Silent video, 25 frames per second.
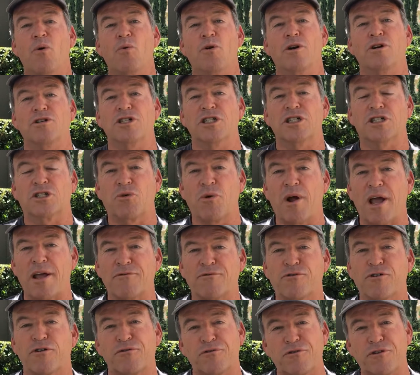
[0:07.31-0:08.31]
we're just
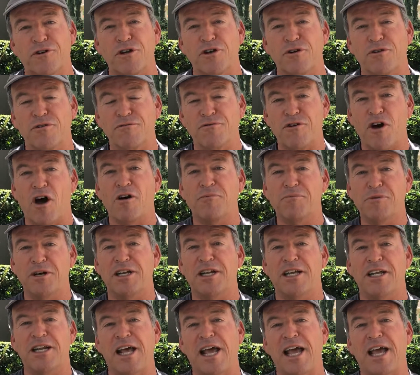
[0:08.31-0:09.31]
grateful for your
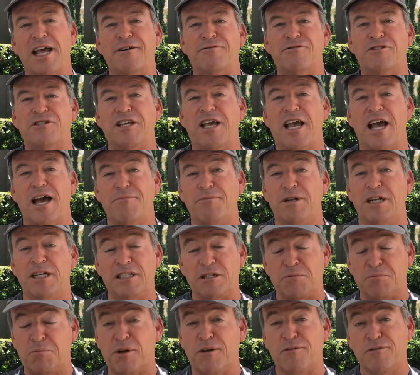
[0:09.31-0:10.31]
involvement in AFCM, and
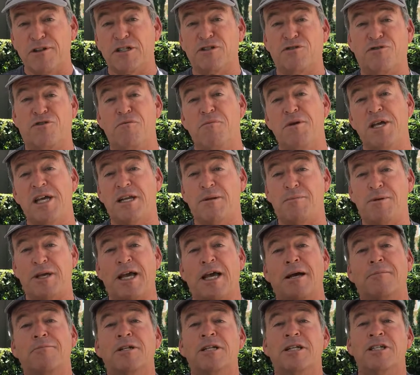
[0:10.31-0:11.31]
it's a privilege for me to
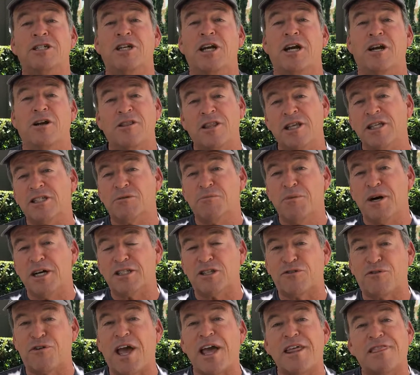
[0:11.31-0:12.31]
be able to share this
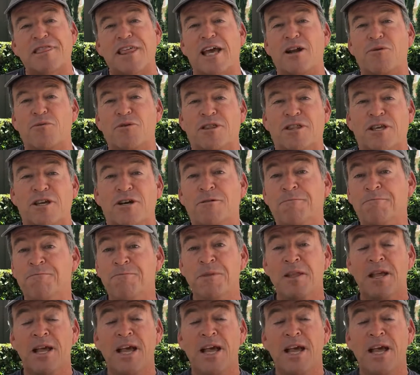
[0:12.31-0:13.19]
month's Faith Aid with you.